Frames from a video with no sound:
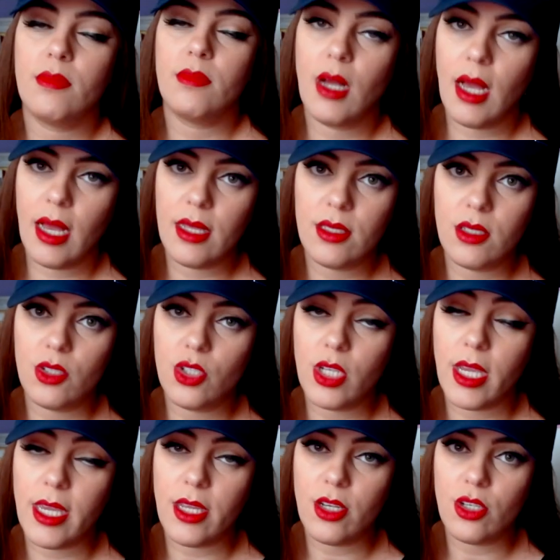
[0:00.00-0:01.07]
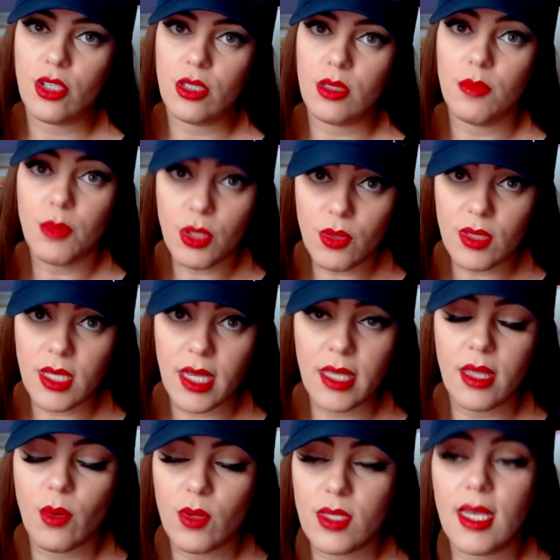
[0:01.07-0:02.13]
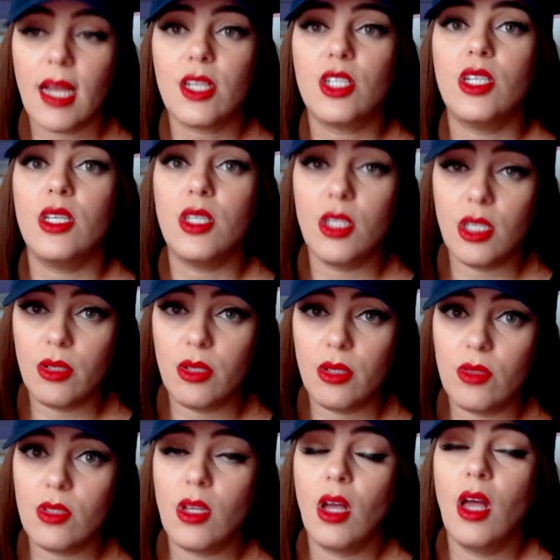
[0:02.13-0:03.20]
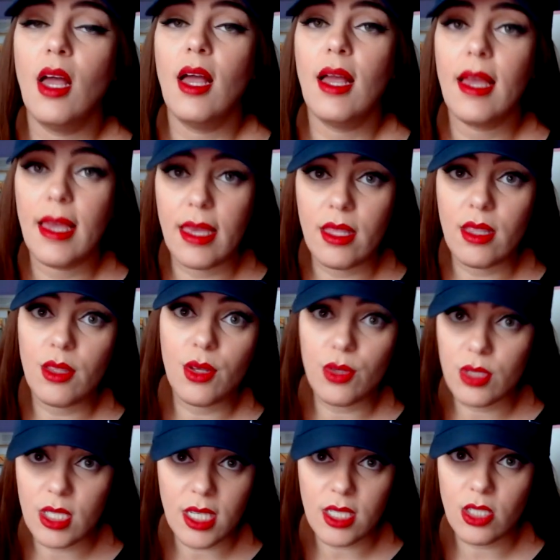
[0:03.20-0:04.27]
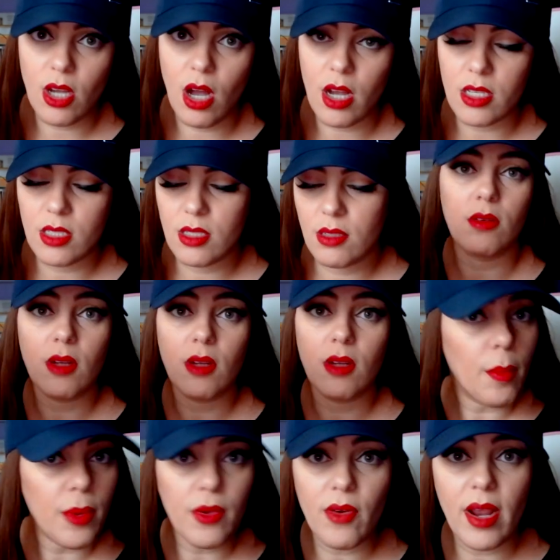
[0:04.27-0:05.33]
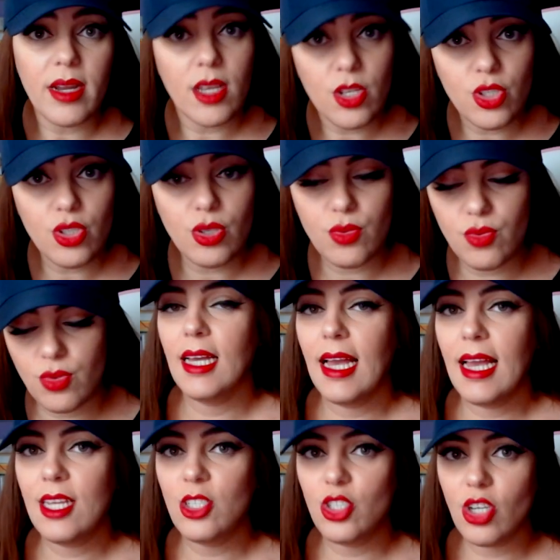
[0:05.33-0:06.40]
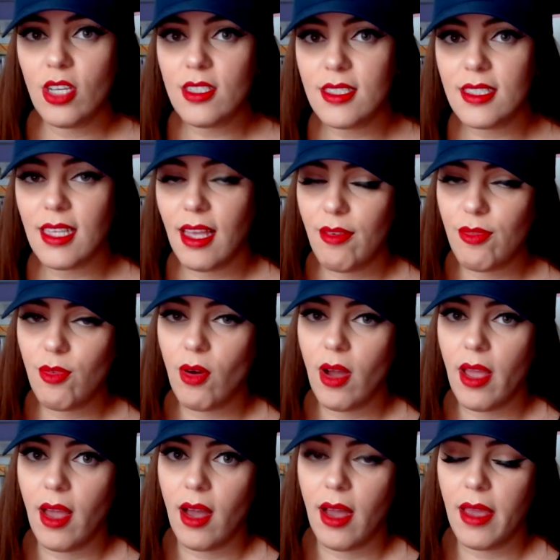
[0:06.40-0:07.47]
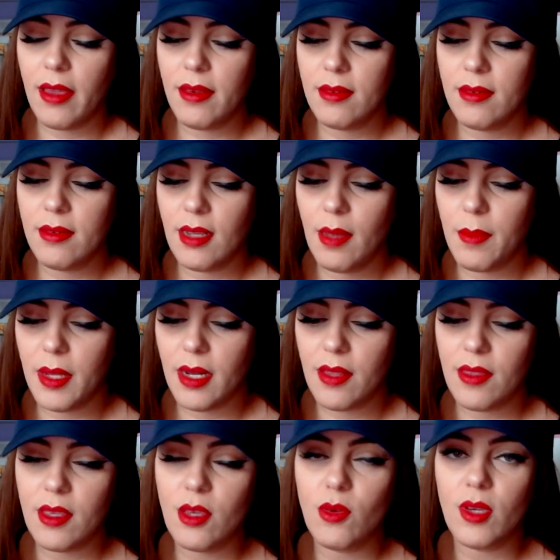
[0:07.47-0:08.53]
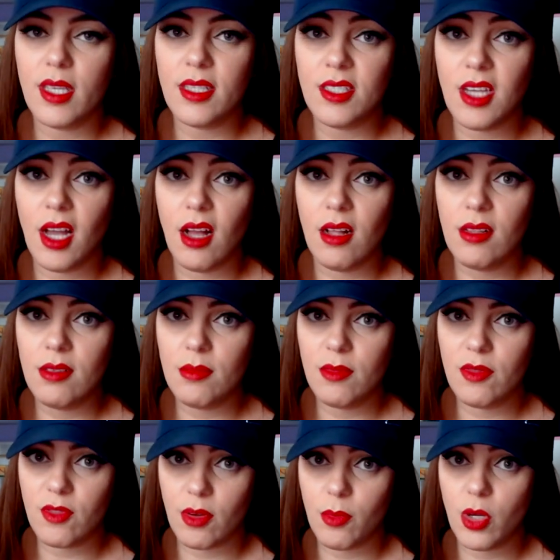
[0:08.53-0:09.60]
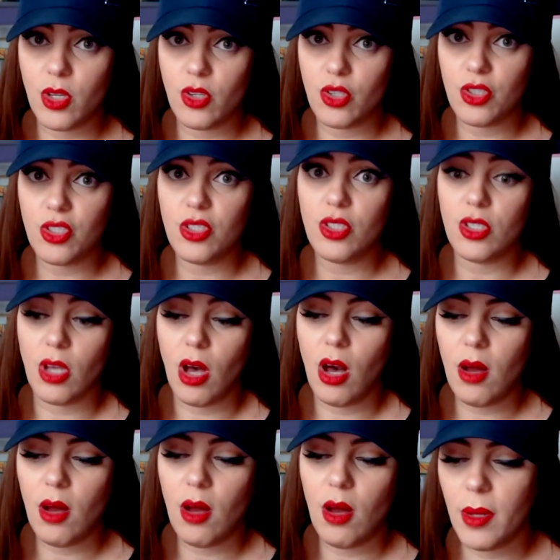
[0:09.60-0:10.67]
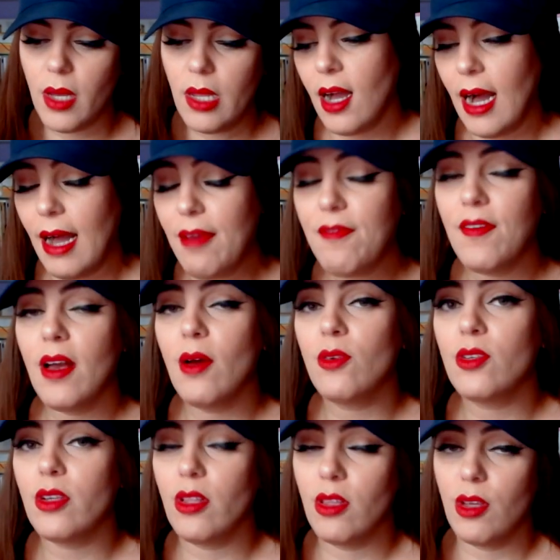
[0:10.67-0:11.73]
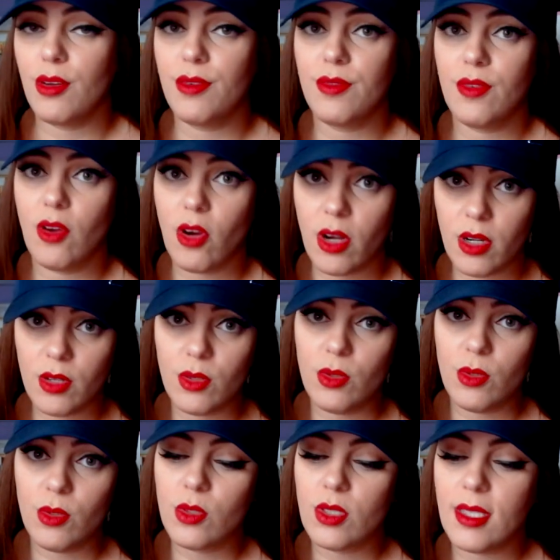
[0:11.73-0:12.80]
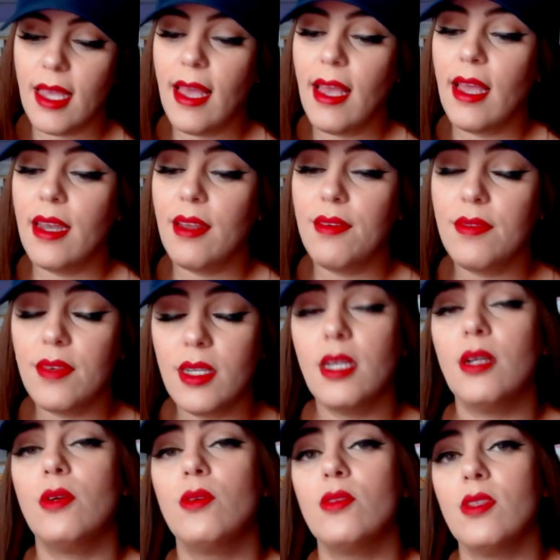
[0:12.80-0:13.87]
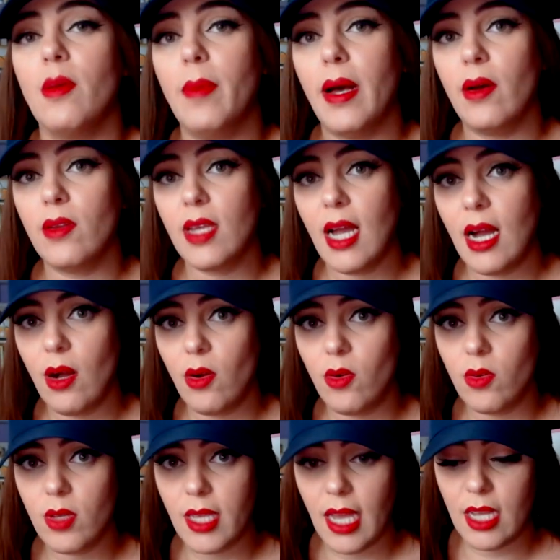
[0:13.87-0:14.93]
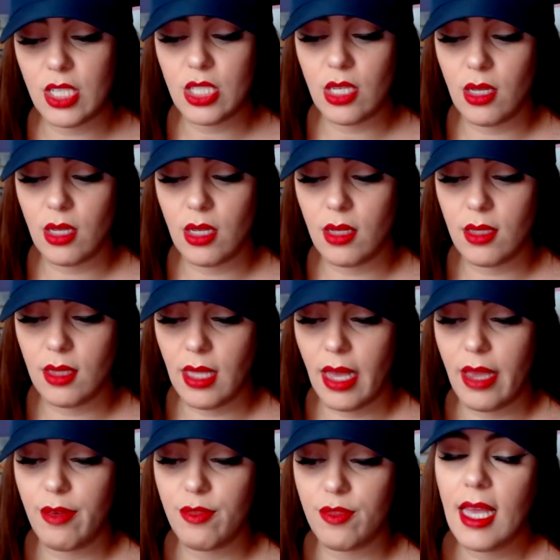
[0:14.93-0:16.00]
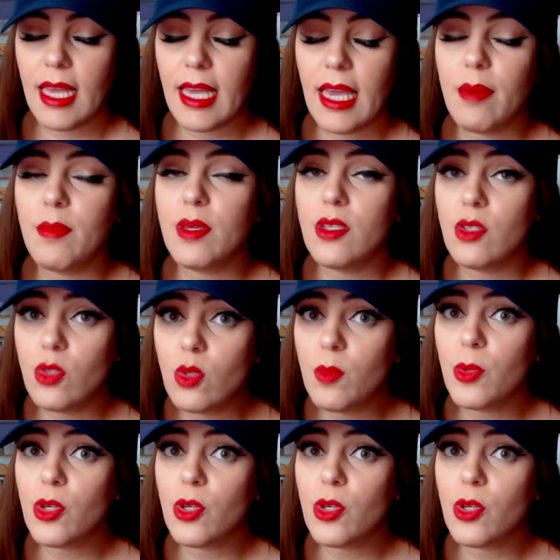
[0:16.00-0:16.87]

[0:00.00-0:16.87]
I had to change the music that was actually used in those TikToks, copyright issues. And just FYI, I mean, I think you can tell from what you just saw, but I found a lot of articles and videos about how gacha life can be super